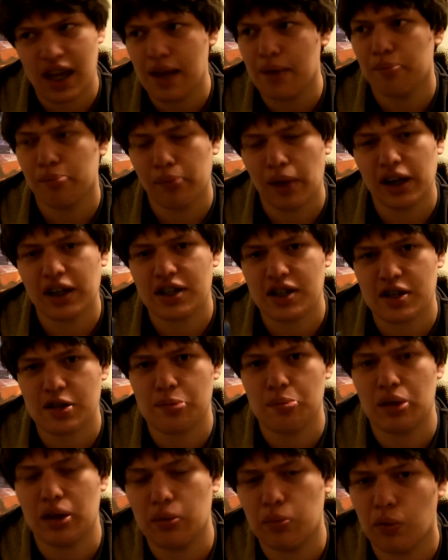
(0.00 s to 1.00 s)
It might
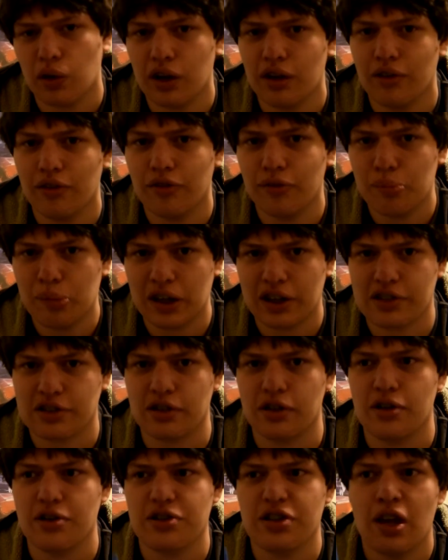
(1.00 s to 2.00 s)
just be one of
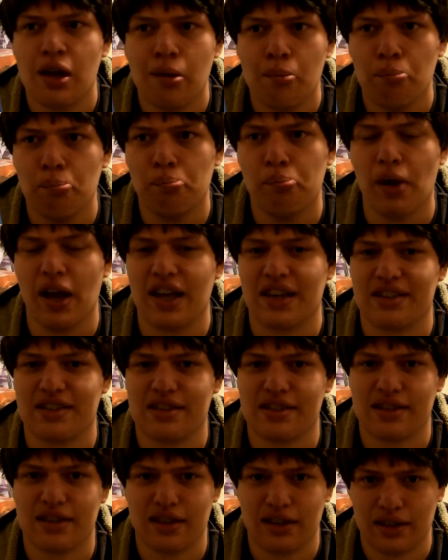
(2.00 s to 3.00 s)
Pixar's
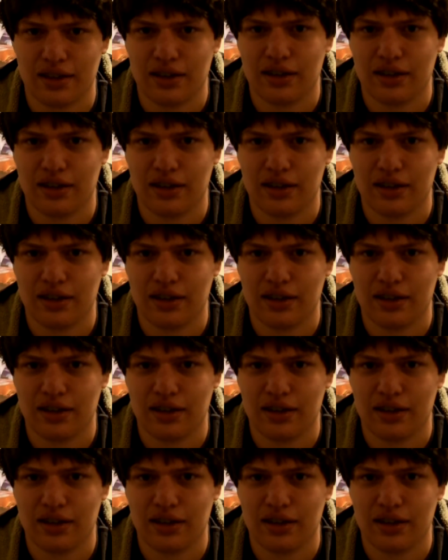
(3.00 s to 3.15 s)
best.